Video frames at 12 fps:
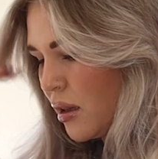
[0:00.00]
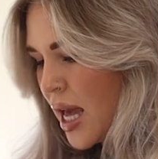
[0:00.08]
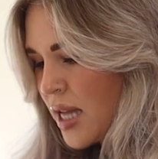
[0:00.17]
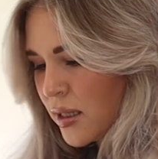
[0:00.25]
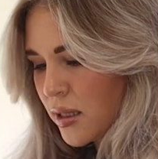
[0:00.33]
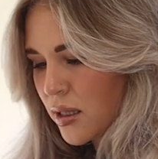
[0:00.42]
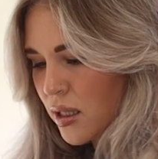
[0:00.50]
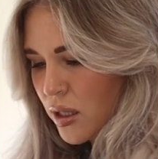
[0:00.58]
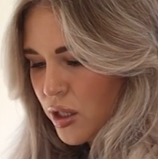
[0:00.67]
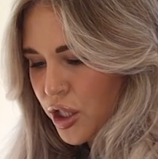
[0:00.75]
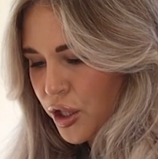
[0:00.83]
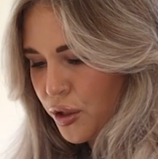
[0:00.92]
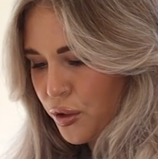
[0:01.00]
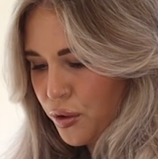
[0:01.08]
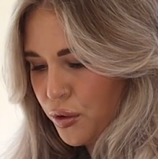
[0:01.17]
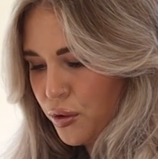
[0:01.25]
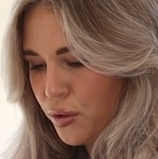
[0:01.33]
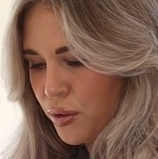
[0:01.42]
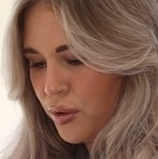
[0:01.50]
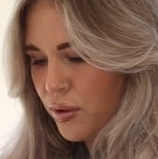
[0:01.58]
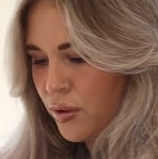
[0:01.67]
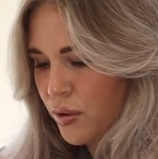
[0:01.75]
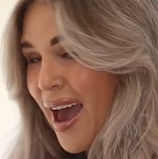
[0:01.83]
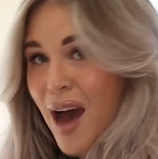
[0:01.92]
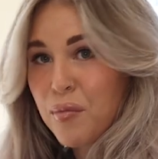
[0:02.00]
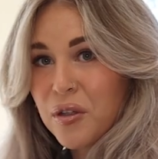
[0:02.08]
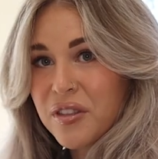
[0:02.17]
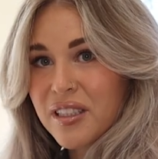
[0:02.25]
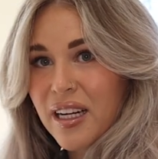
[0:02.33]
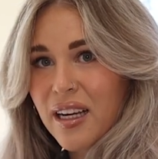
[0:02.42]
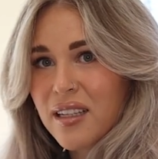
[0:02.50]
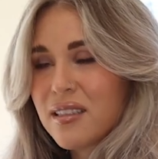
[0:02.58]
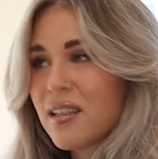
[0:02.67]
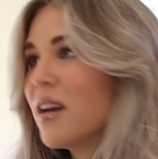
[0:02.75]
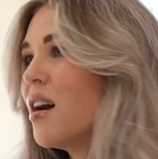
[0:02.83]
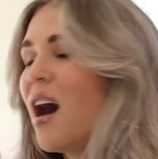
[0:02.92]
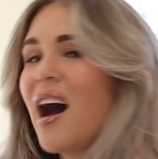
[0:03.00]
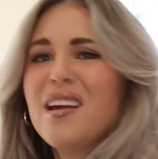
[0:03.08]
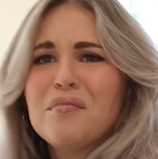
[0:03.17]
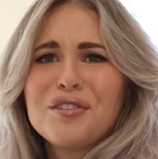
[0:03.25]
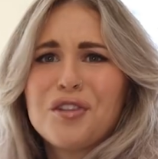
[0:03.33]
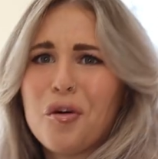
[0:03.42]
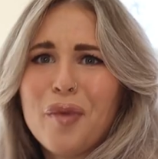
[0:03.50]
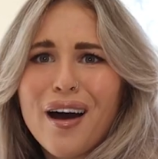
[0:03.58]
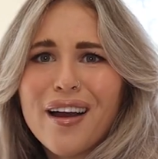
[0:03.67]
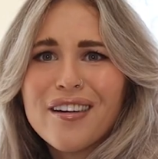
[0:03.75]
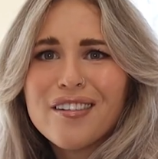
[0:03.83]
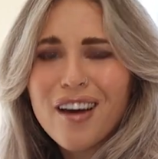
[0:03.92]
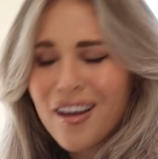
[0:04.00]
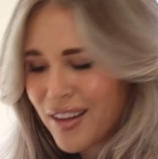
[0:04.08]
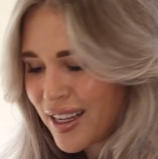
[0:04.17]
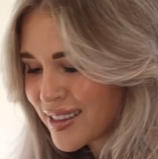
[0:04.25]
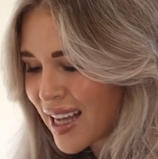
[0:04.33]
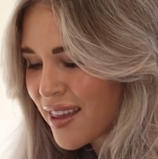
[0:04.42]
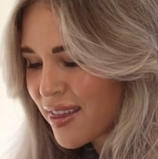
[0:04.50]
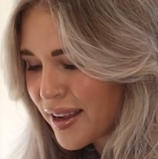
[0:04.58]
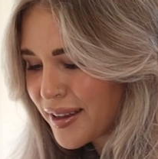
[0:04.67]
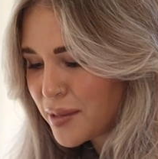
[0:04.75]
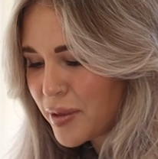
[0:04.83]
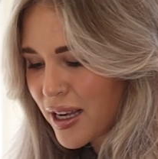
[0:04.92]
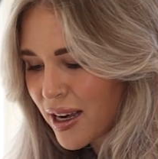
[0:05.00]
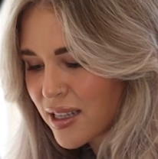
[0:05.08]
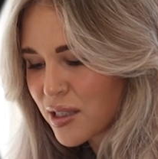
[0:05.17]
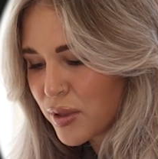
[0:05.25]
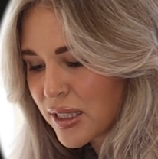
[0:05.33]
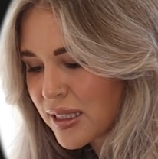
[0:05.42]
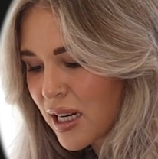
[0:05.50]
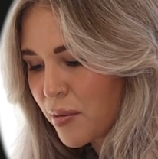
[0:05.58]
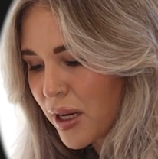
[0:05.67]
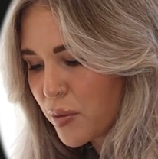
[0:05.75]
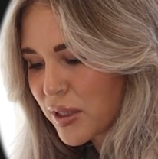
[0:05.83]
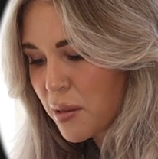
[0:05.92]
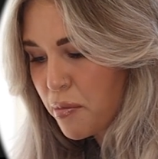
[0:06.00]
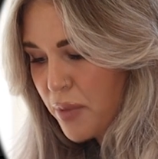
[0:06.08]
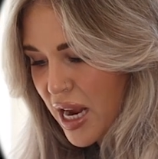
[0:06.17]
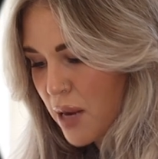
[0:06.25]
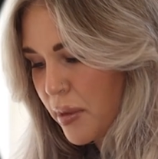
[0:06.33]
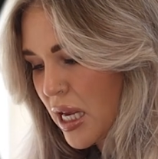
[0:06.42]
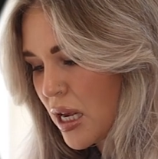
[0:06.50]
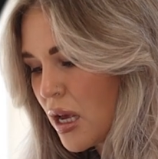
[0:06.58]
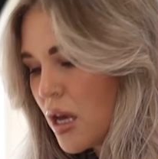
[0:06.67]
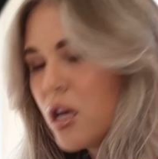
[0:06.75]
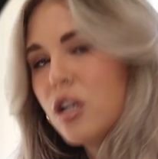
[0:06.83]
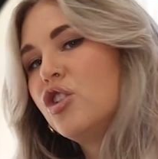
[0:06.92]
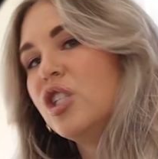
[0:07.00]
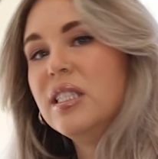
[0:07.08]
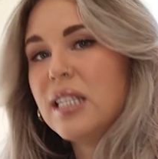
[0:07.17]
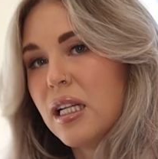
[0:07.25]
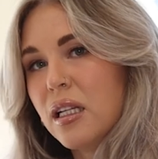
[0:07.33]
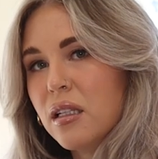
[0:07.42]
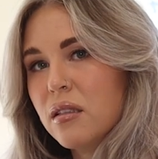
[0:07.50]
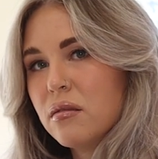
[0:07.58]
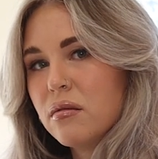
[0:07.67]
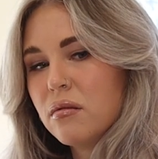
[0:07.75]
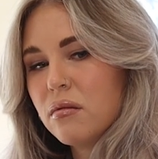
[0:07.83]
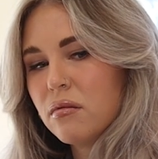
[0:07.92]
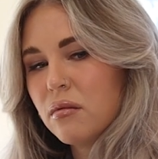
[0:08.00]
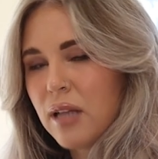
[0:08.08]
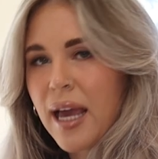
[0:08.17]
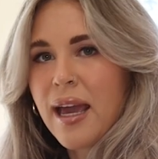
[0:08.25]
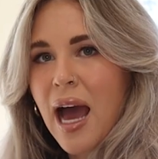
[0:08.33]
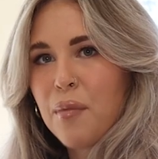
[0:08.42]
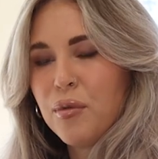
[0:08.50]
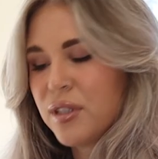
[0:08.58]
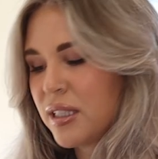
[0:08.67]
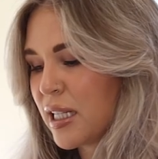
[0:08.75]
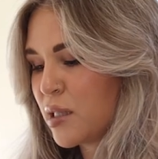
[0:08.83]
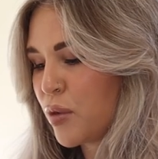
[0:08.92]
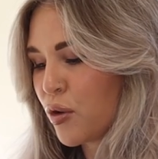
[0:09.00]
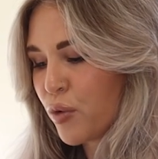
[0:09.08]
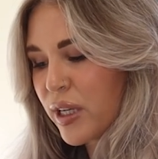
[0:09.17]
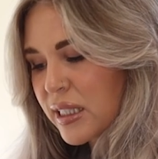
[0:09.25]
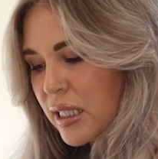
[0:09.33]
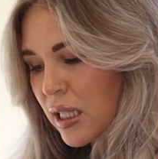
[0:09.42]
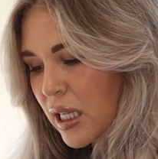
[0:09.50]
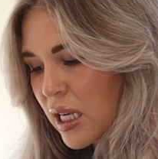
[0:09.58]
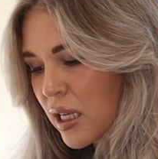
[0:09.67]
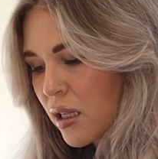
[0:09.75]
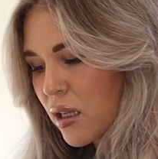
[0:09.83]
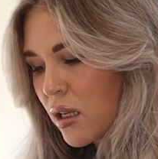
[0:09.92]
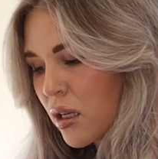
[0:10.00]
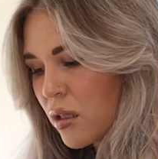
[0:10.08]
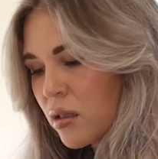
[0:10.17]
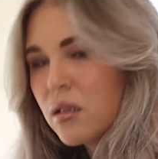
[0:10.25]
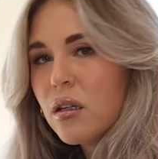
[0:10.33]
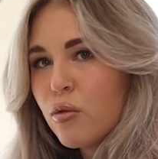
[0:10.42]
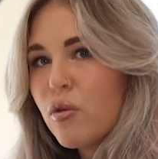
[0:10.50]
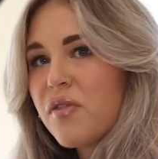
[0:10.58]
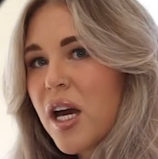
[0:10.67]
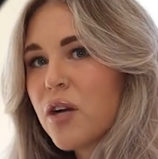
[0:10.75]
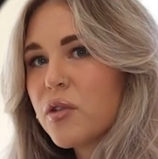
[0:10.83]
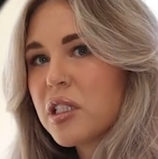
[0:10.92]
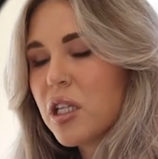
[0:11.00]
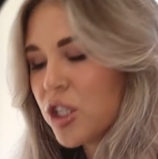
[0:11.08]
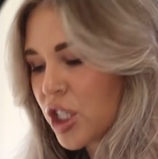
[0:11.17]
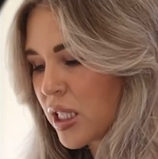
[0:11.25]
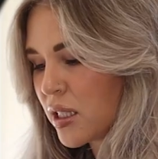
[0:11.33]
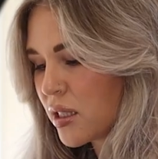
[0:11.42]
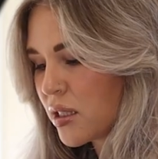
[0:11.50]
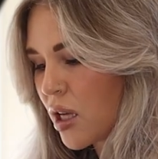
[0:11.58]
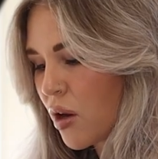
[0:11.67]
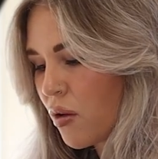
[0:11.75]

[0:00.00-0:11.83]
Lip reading: Let's do apple sticks. I am so behind on these. I think it's because when Cinnabun was a baby, she didn't like apple sticks, but recently, we've had a resurgence